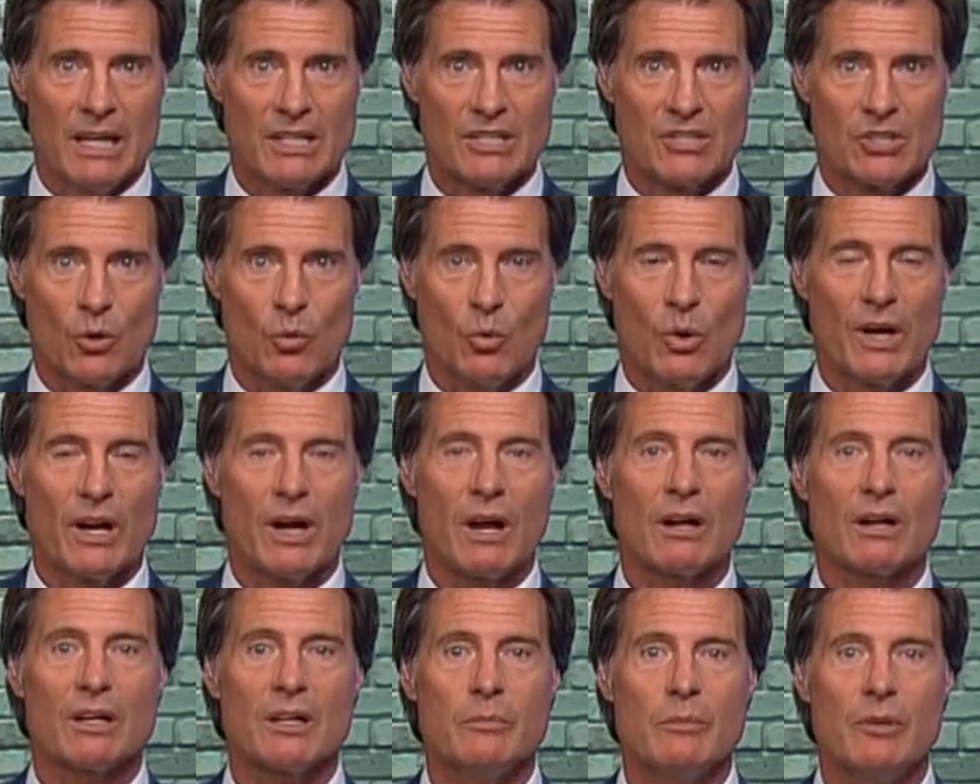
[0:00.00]
So what
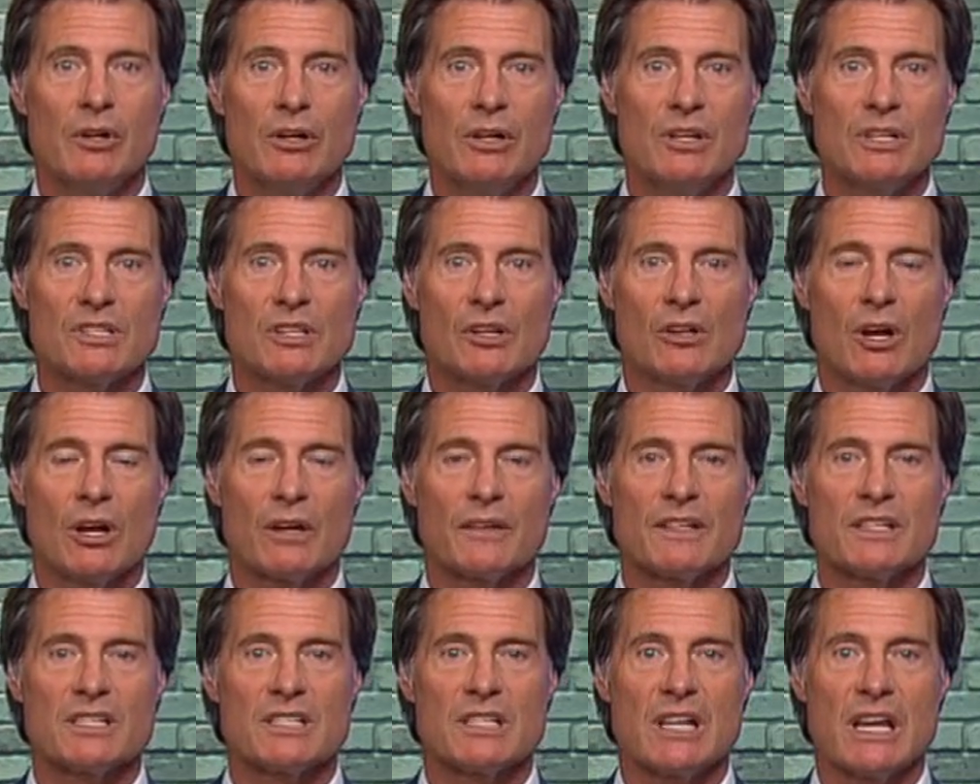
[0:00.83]
are communities
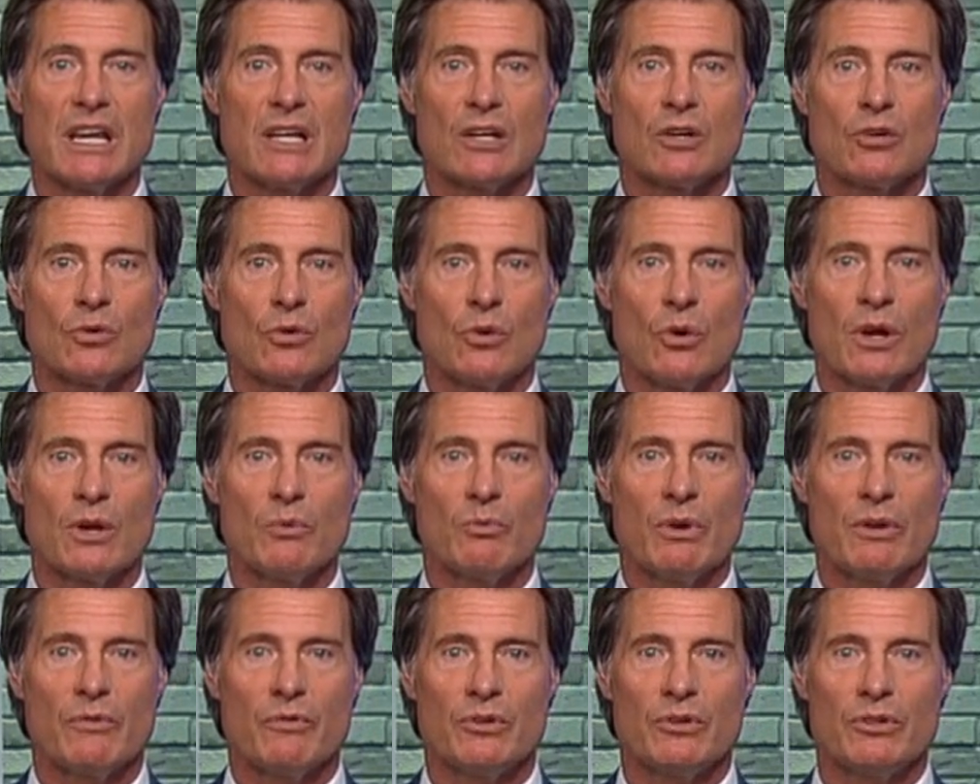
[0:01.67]
along the Saint Croix
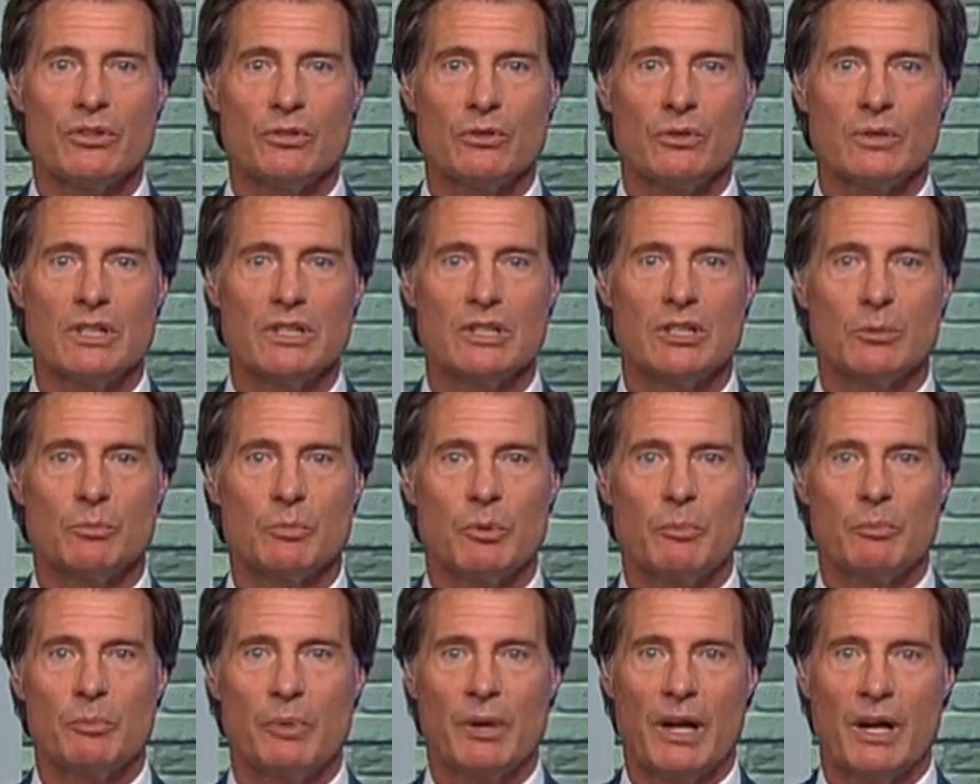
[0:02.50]
River doing to
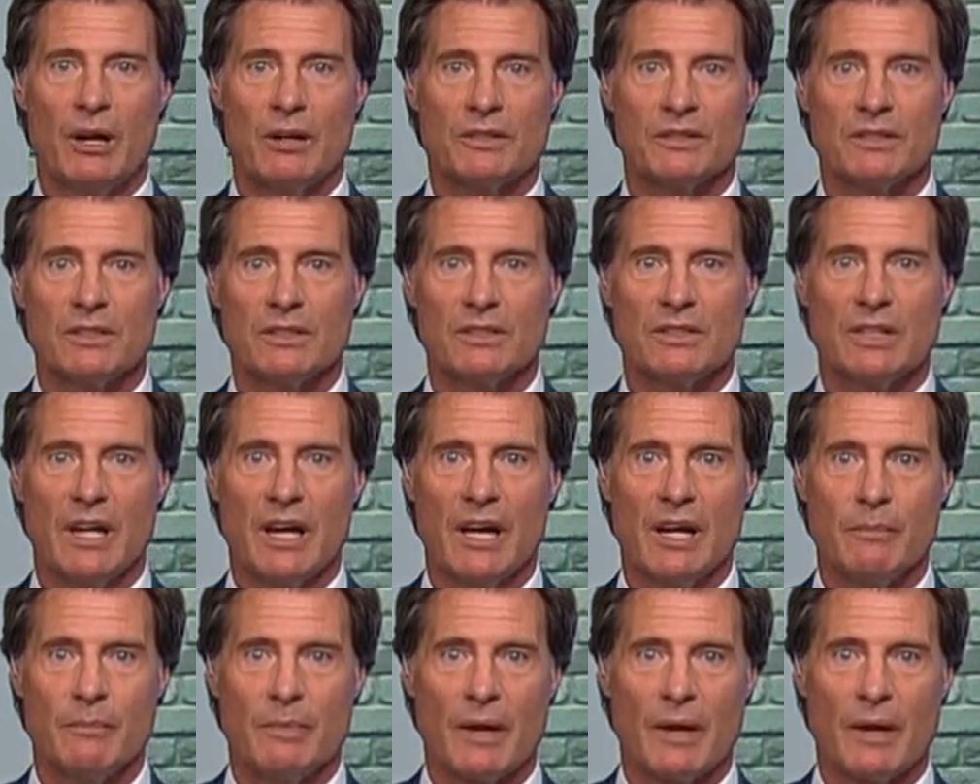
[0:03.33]
prepare today?